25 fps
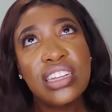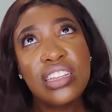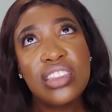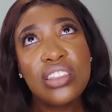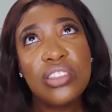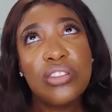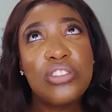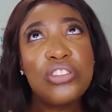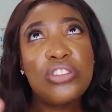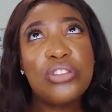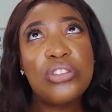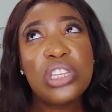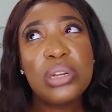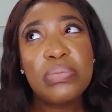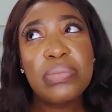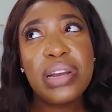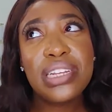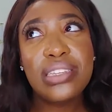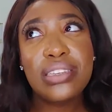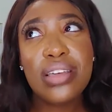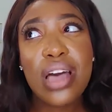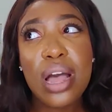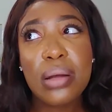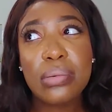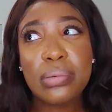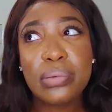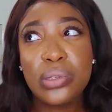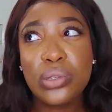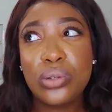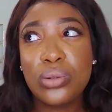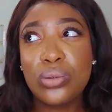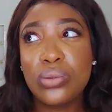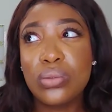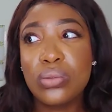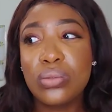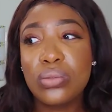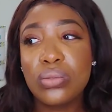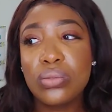So those are my top
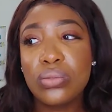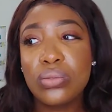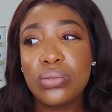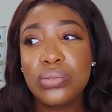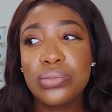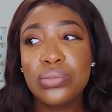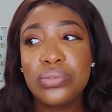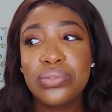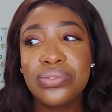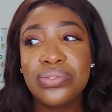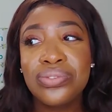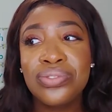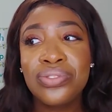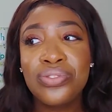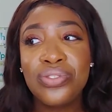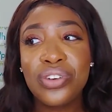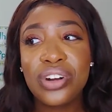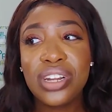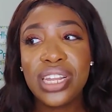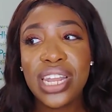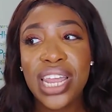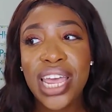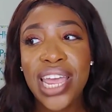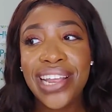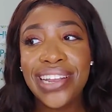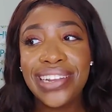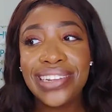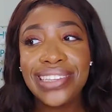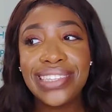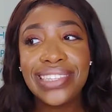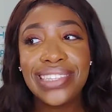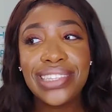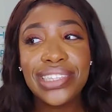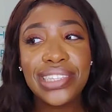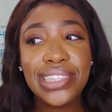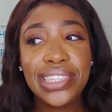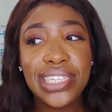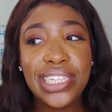2 for like
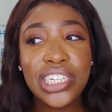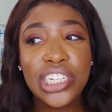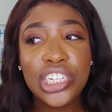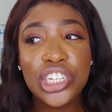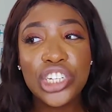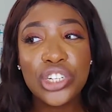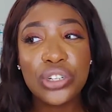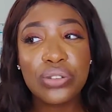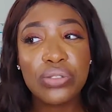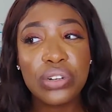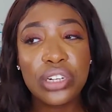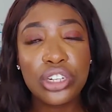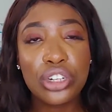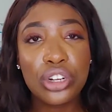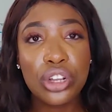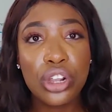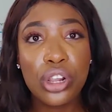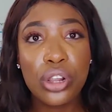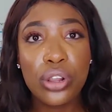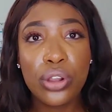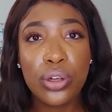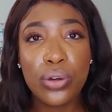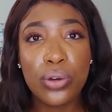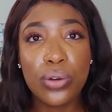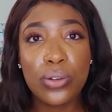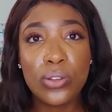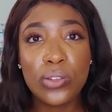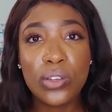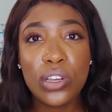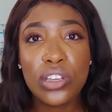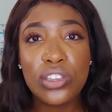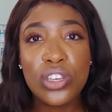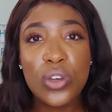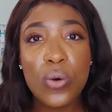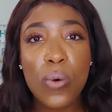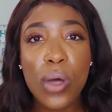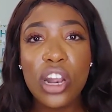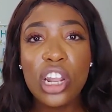teacherish clothes, because
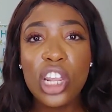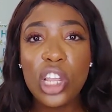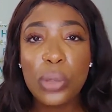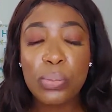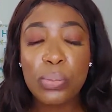you want to look